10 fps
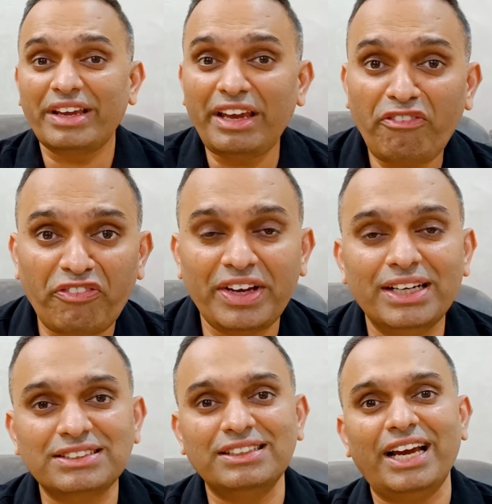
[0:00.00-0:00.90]
key
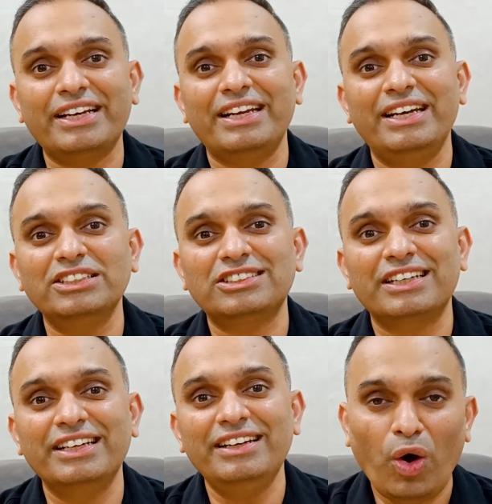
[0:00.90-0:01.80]
figures in that
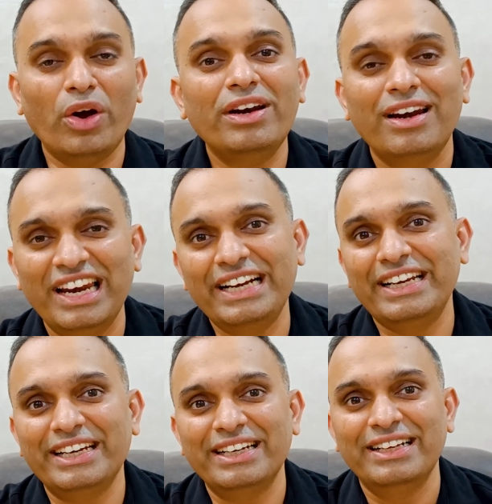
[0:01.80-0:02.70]
industry on
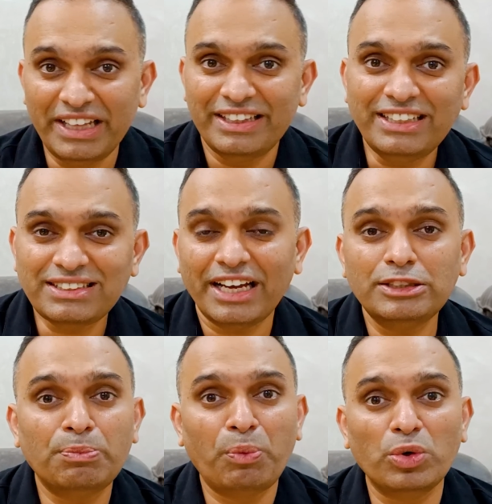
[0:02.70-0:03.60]
LinkedIn. When these guys
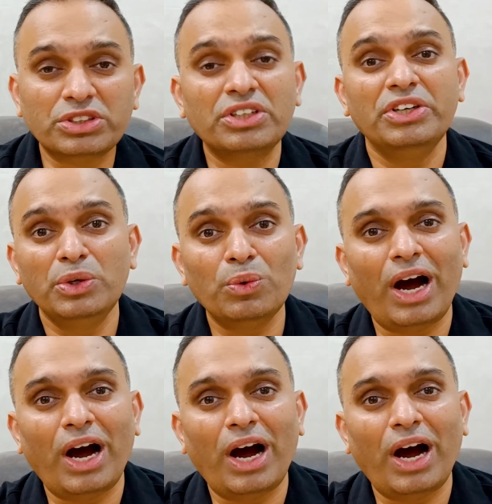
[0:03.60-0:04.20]
post new